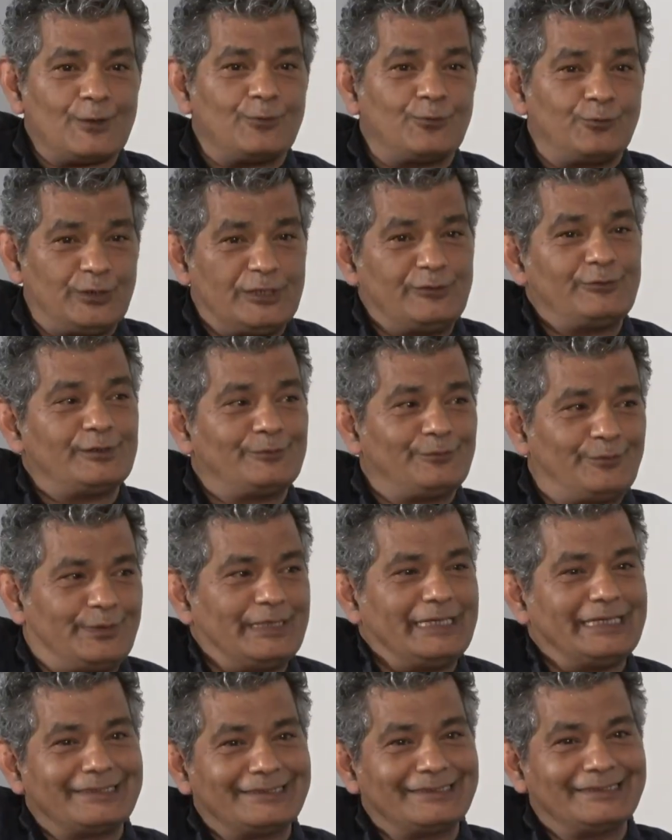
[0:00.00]
we will
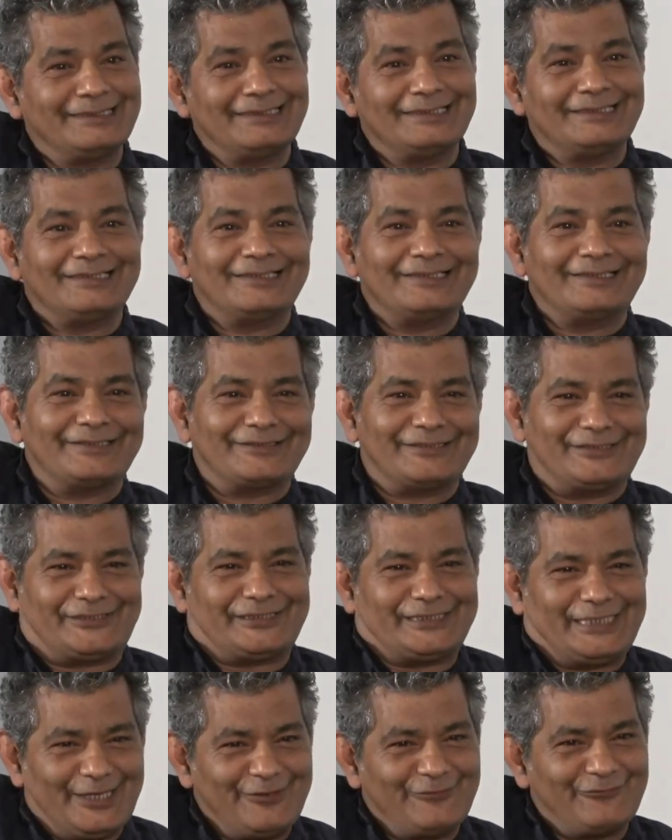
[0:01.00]
bring the
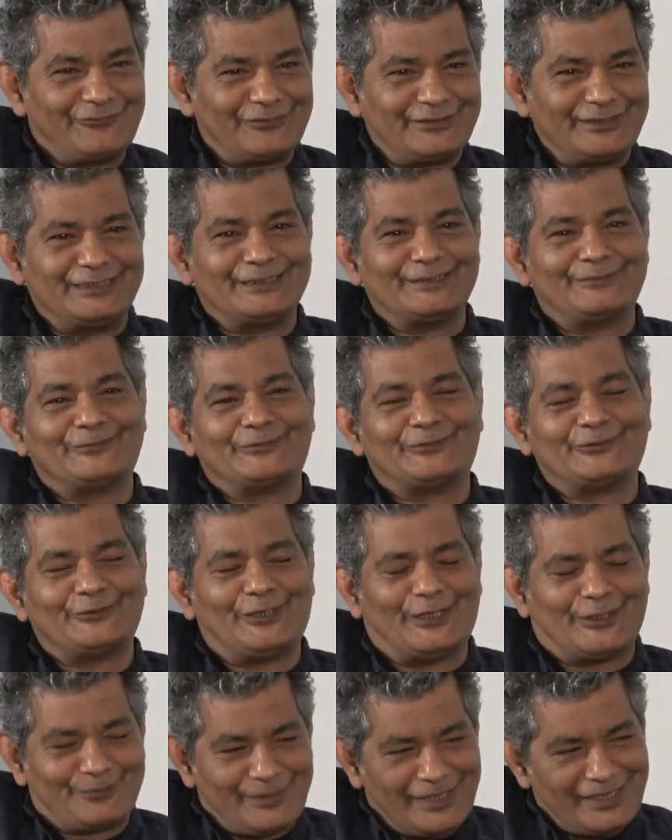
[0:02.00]
same freedom to
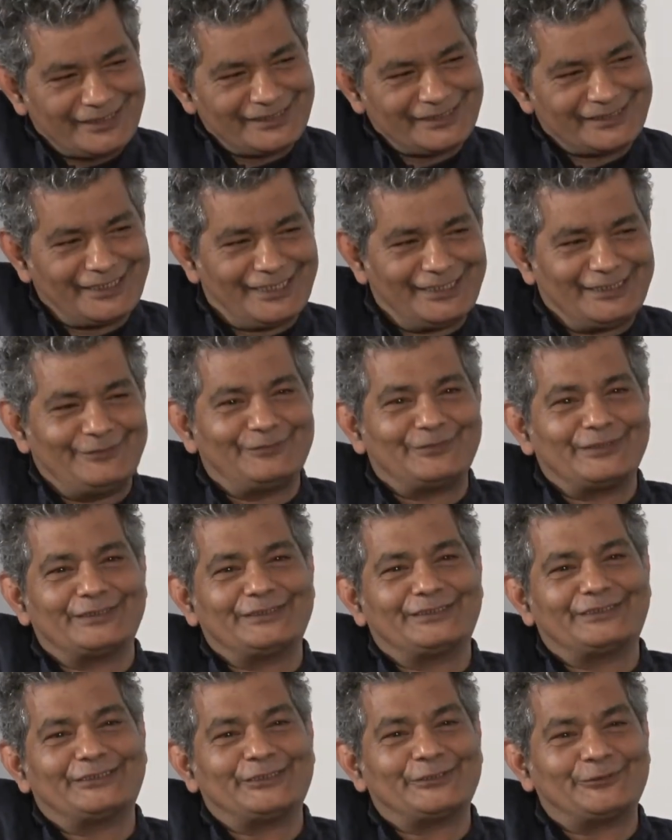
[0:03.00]
our Pakistani
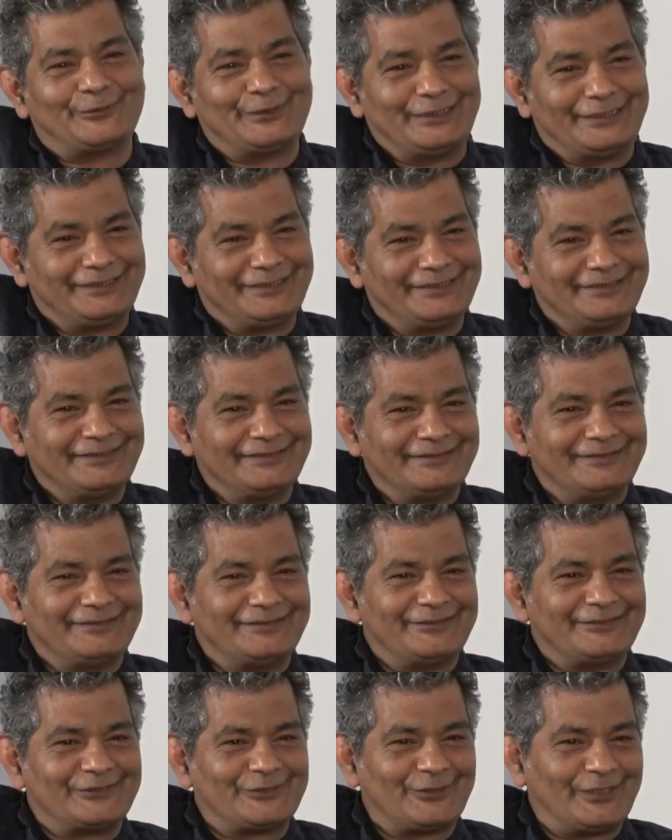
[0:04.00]
brothers as well.
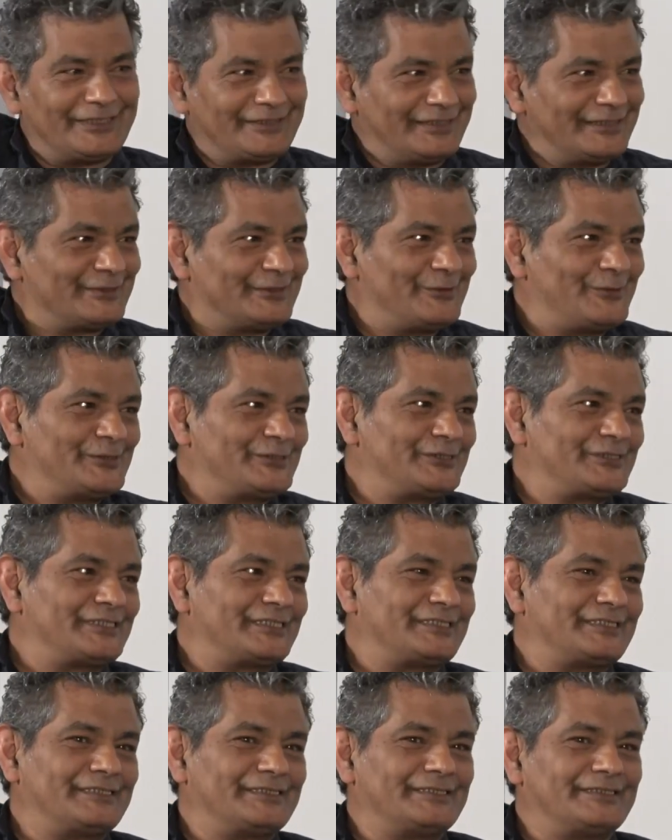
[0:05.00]
So I think those
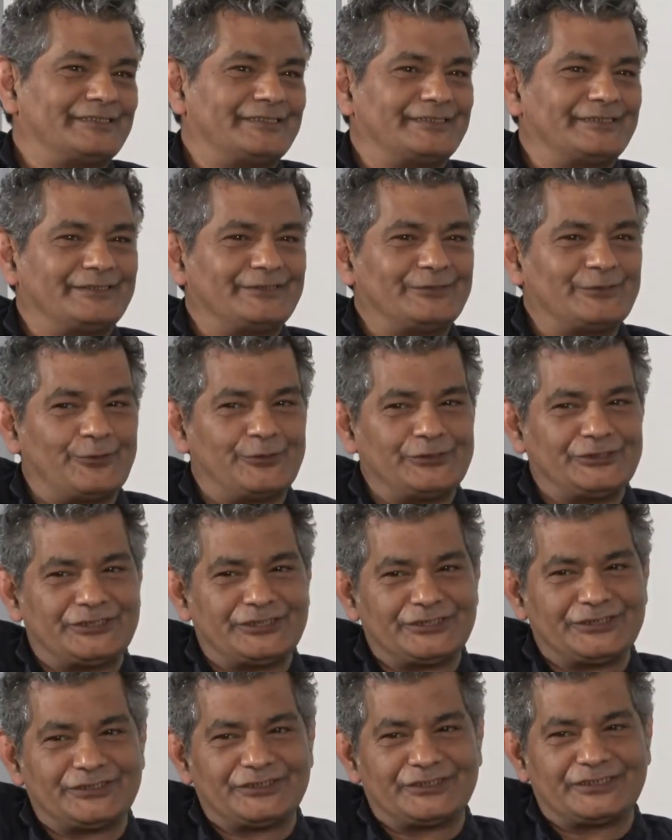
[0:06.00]

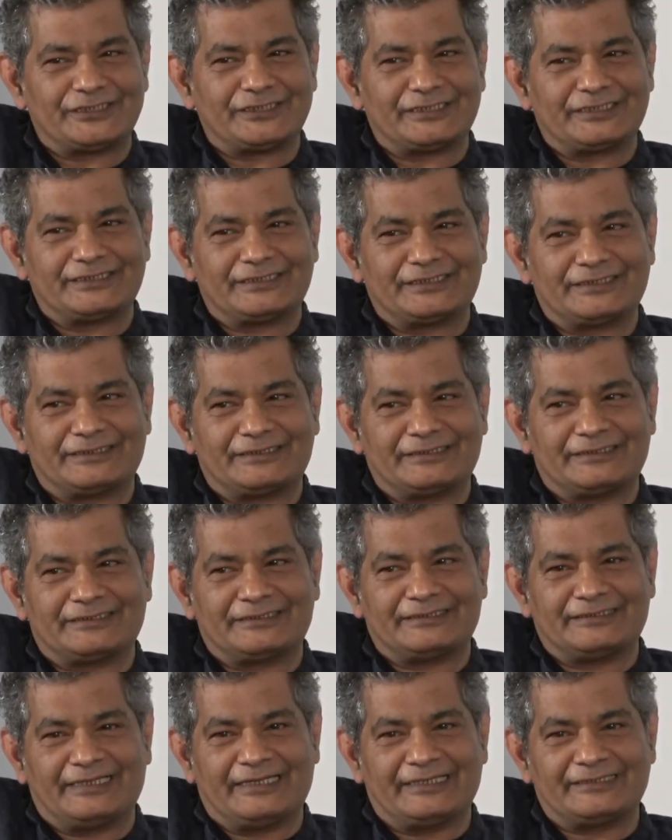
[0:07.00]
notions
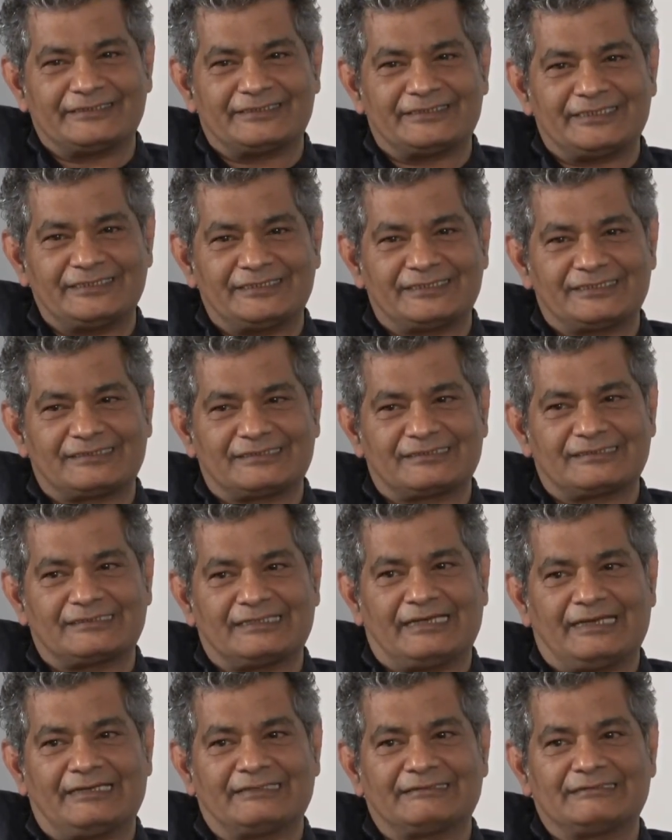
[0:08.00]
exist,
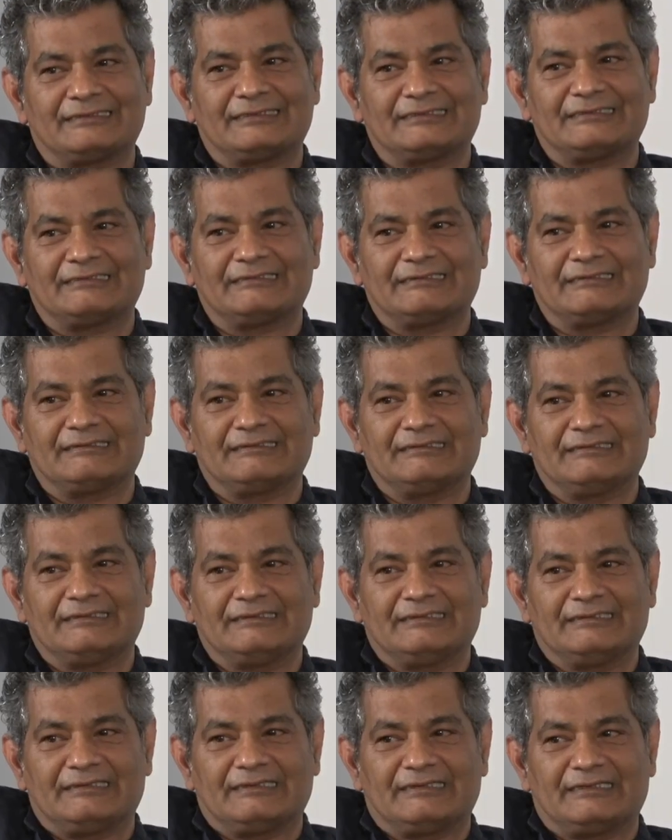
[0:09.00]
and
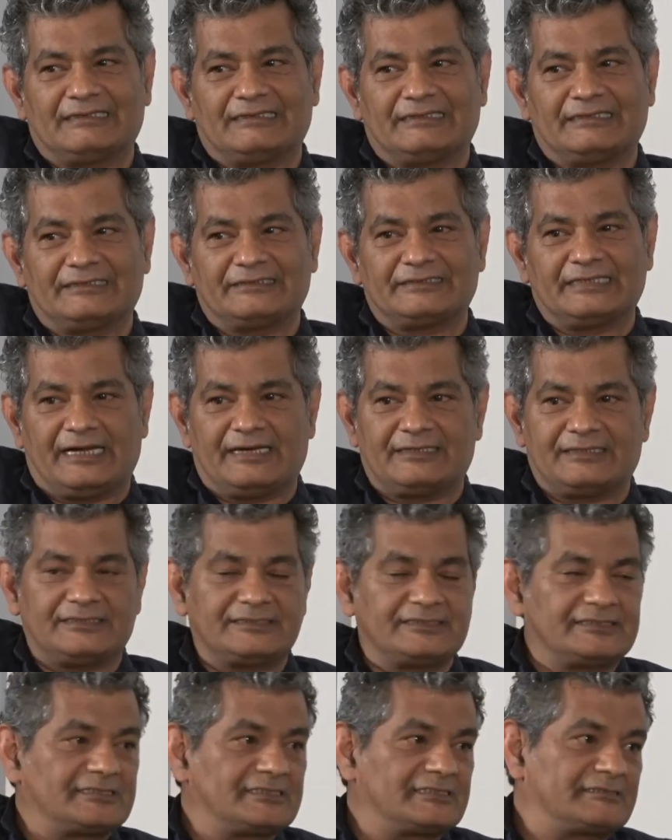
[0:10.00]
that
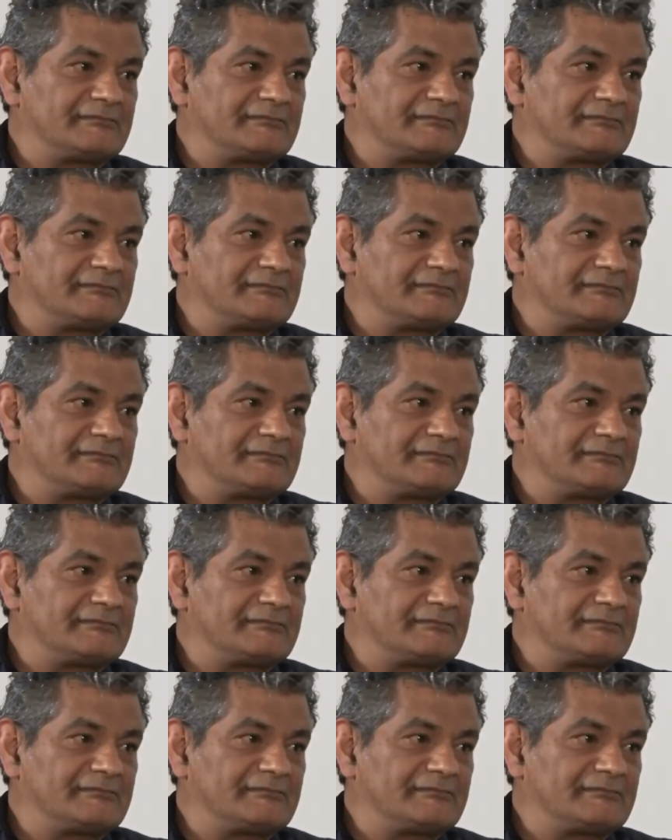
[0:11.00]
is